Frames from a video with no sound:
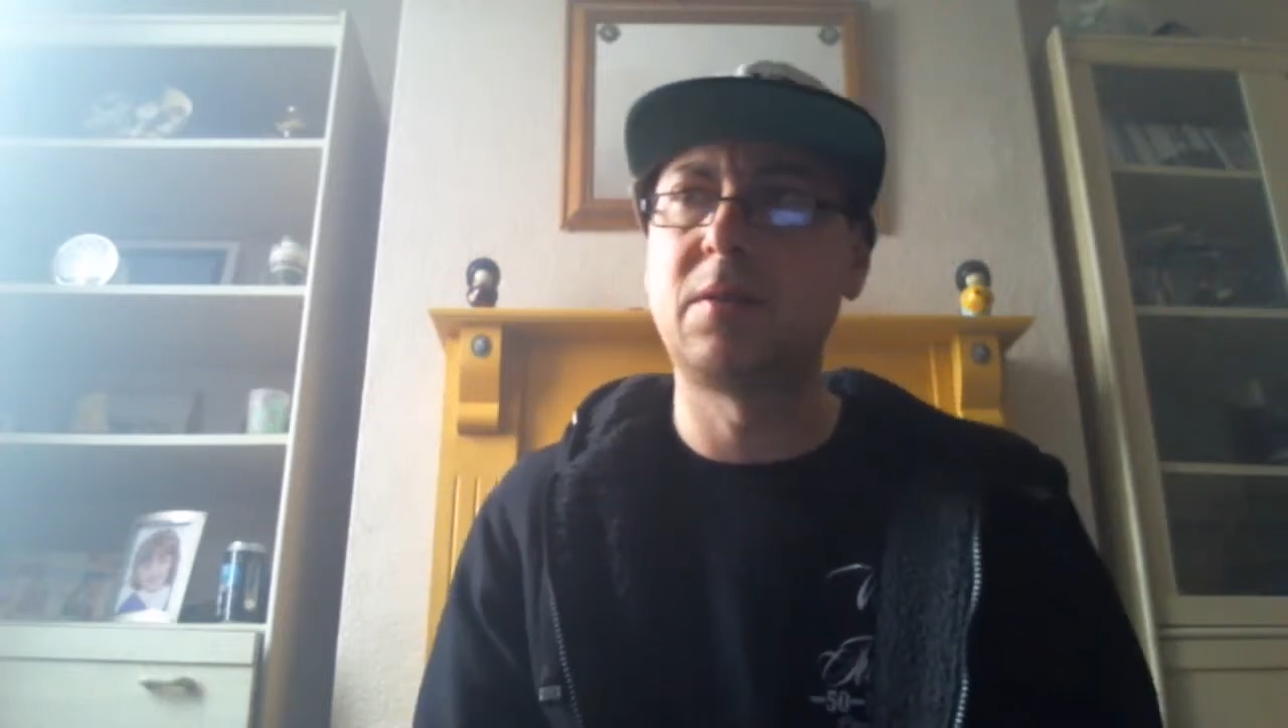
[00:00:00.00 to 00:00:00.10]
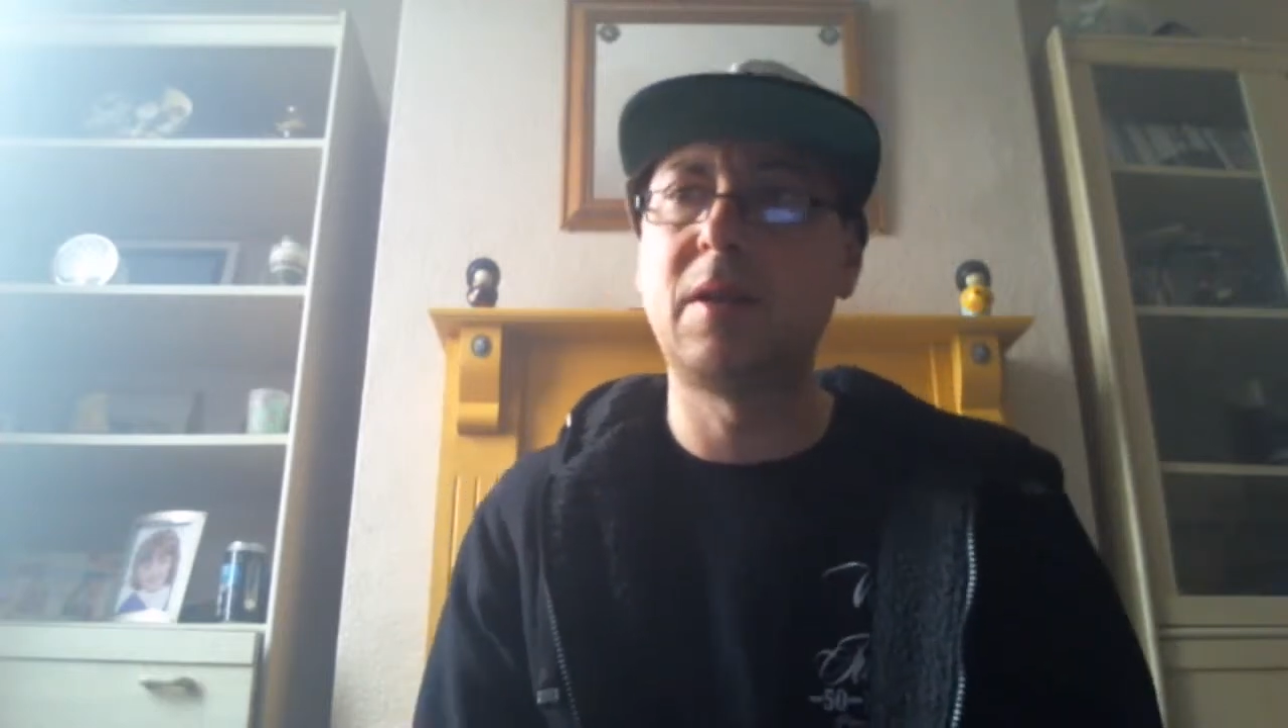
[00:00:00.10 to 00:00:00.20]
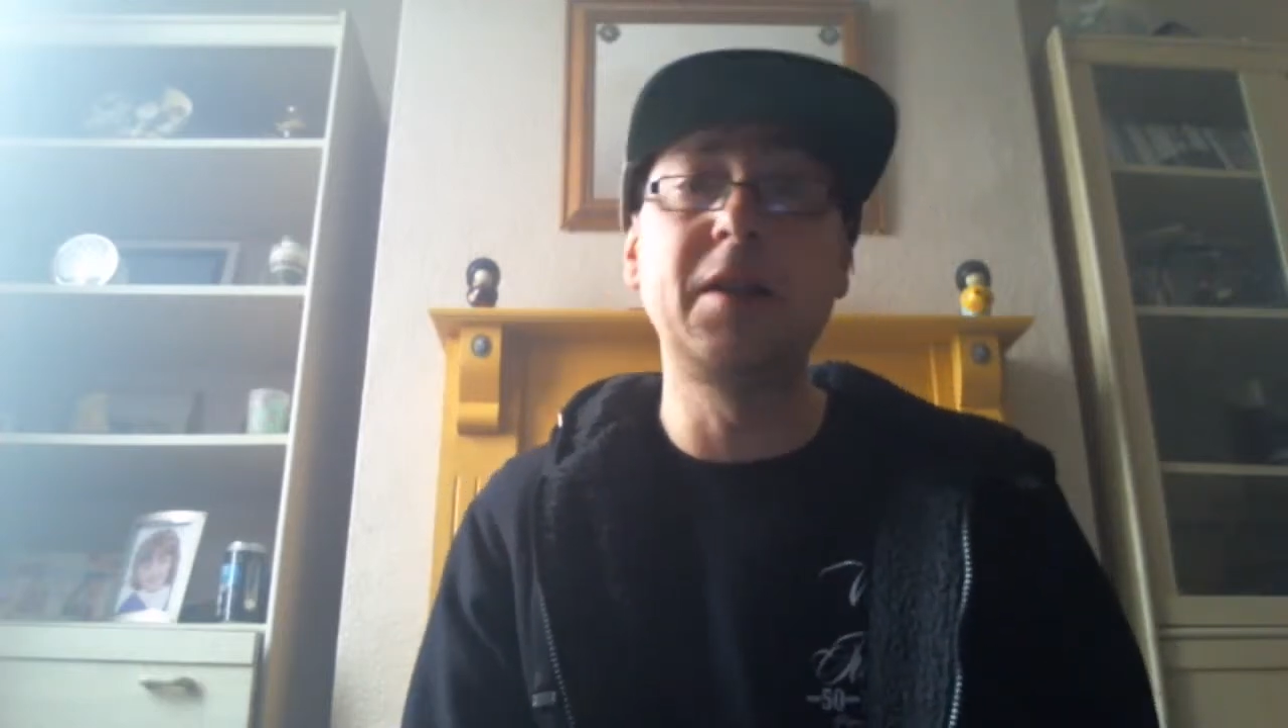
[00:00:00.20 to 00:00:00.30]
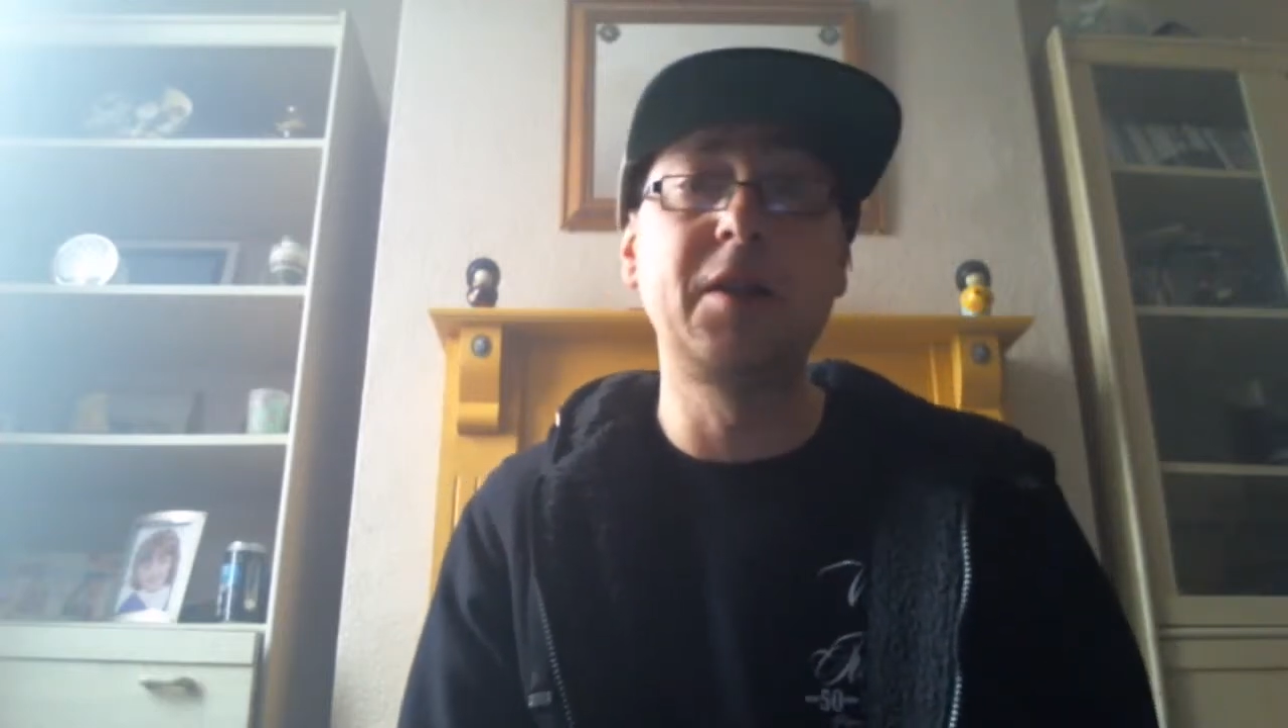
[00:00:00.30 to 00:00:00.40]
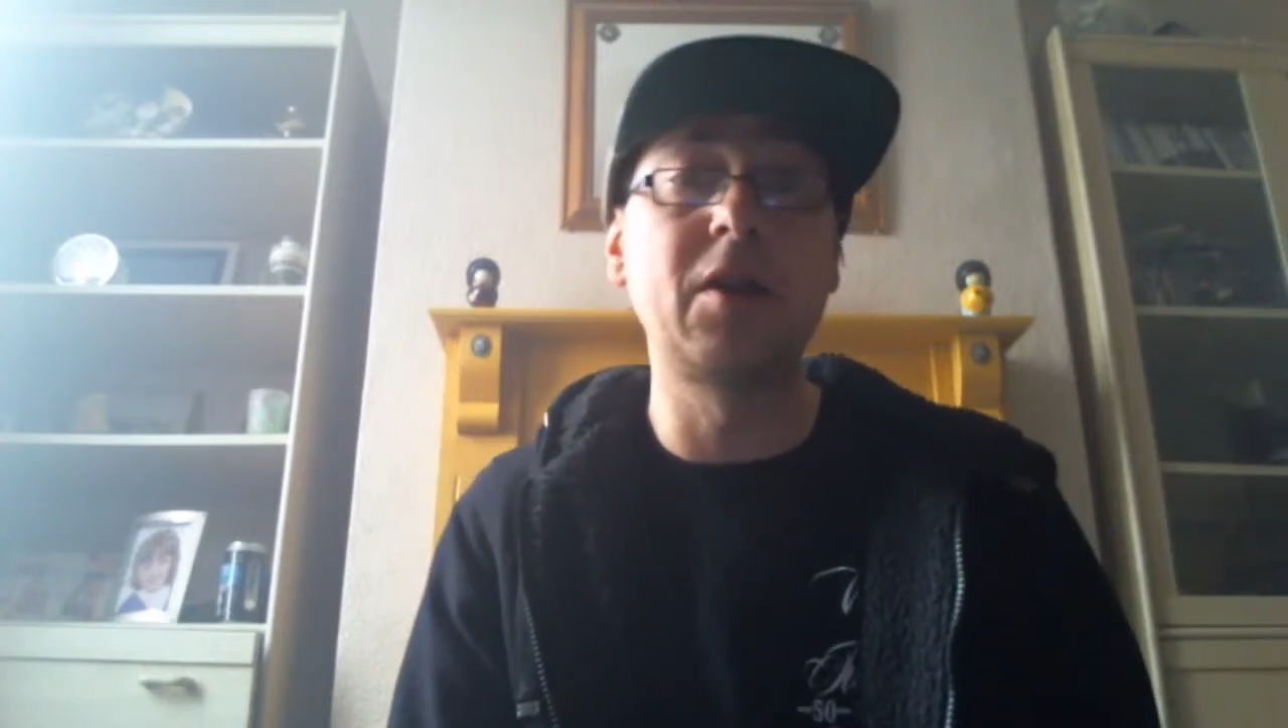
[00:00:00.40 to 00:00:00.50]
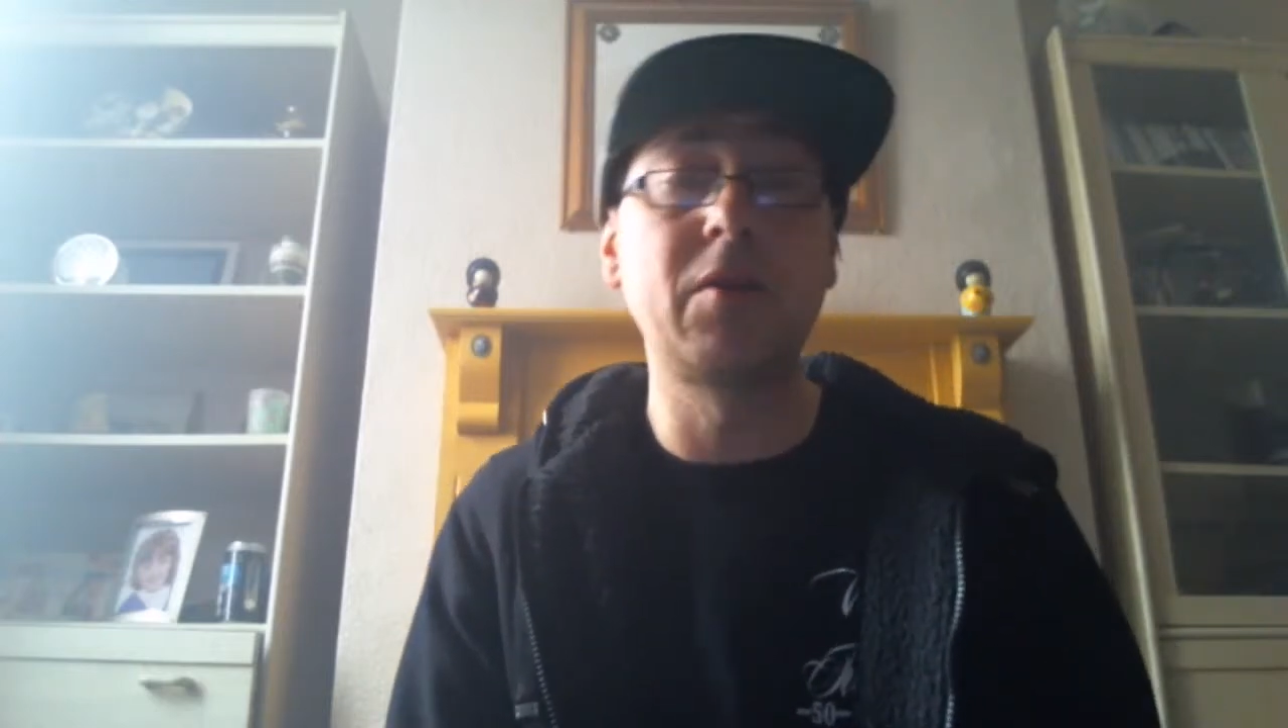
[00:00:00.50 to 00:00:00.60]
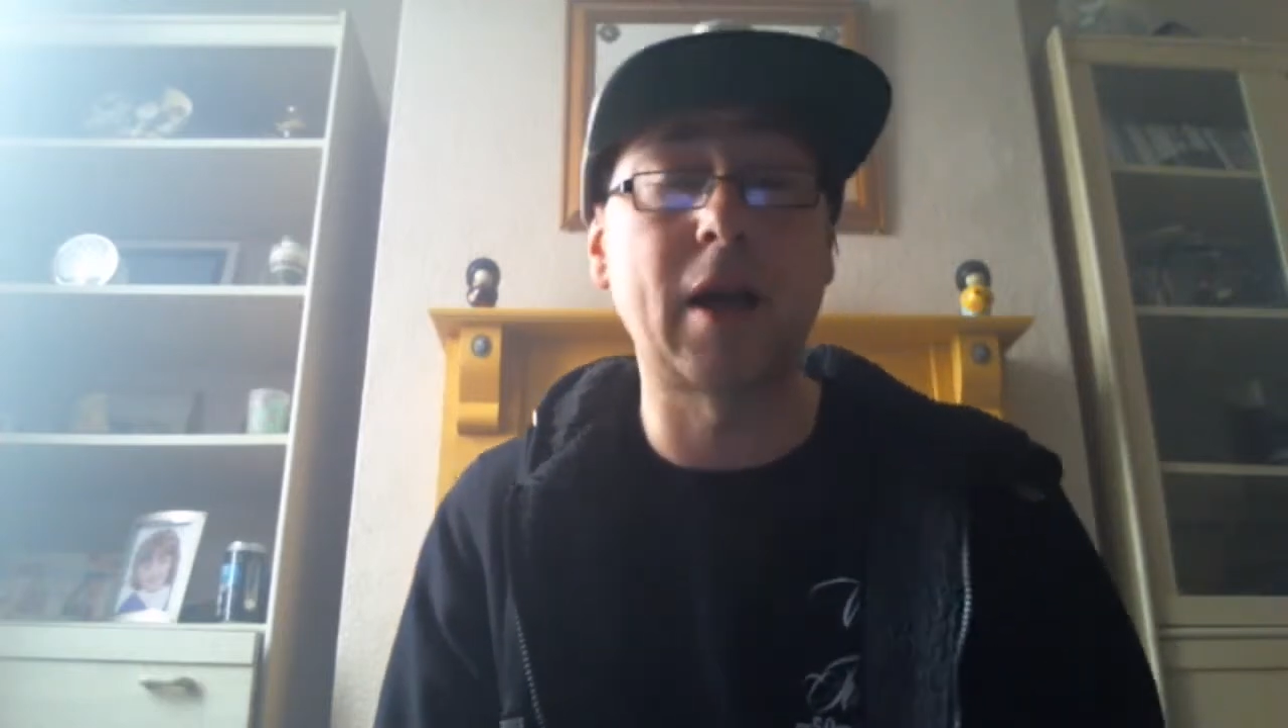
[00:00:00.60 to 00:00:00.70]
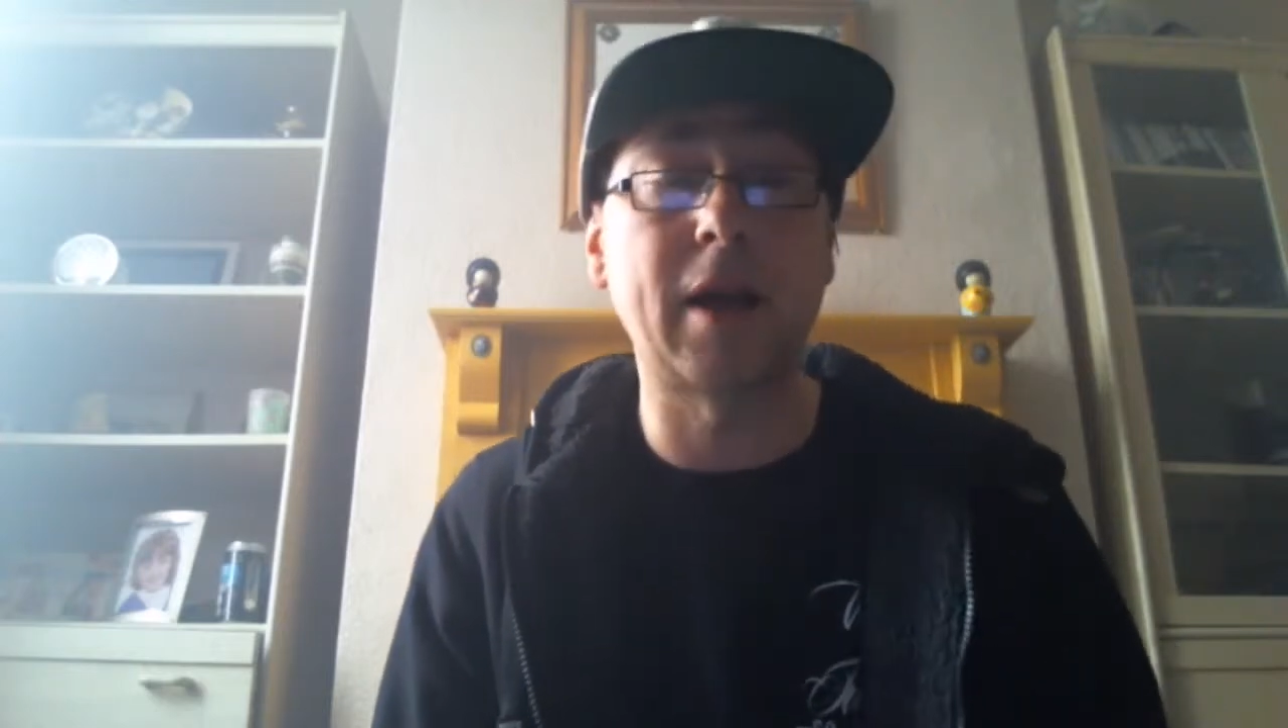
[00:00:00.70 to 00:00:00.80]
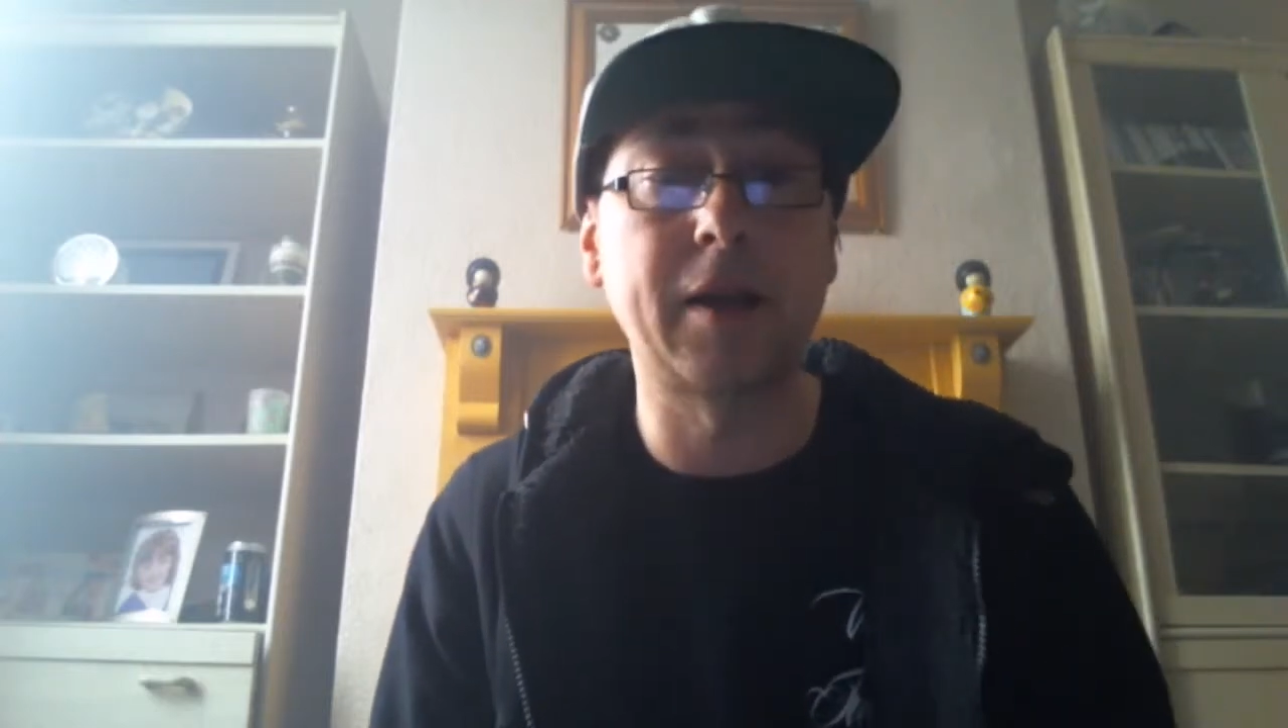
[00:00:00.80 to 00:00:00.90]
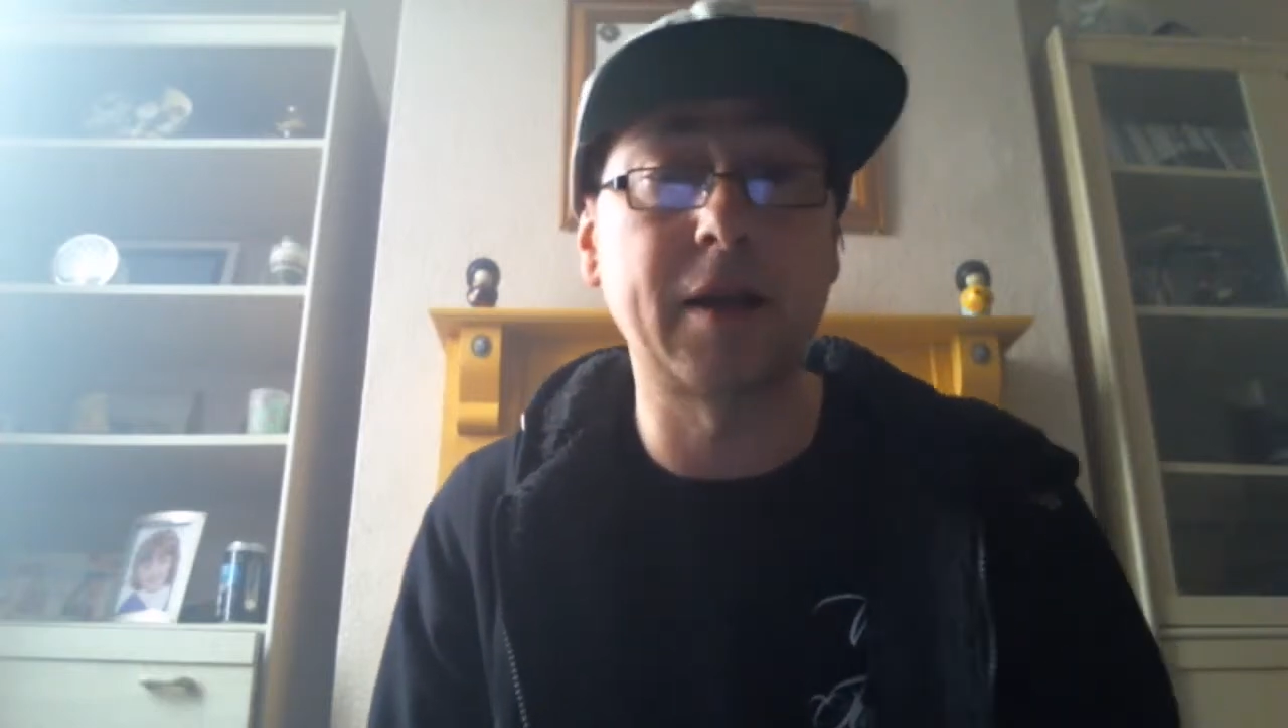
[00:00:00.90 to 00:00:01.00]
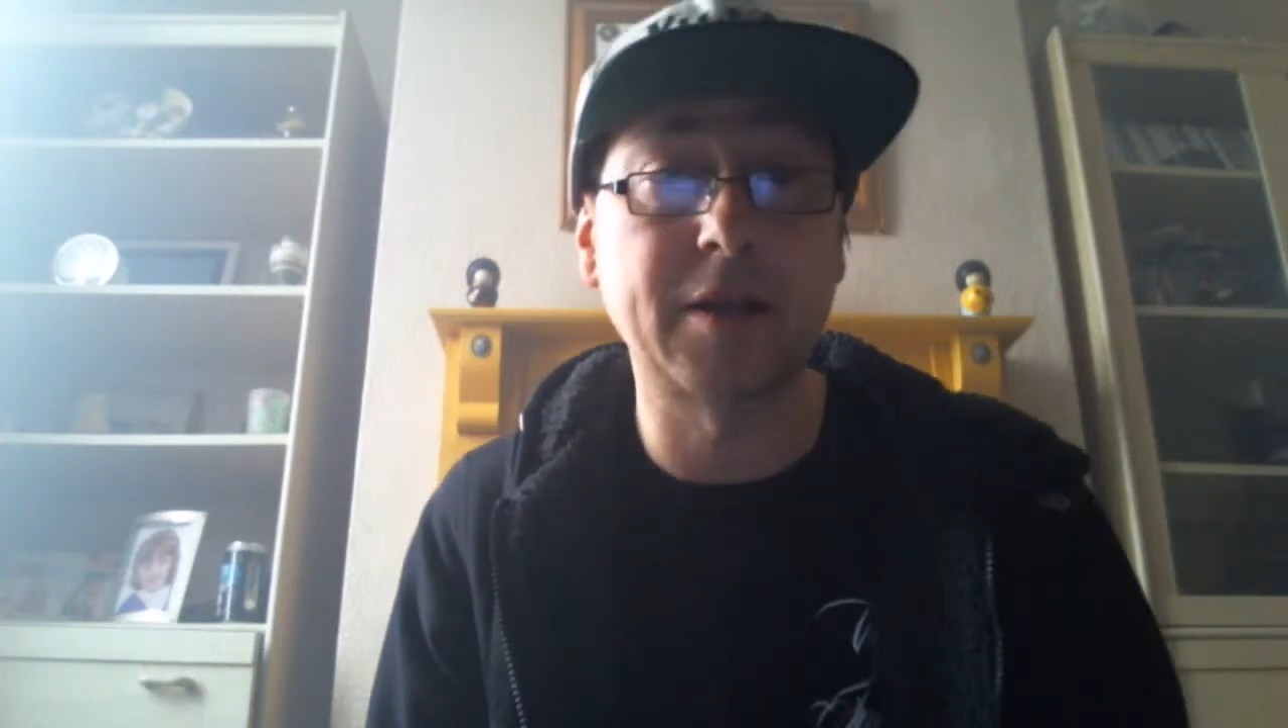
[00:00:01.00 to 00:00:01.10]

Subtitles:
in the UK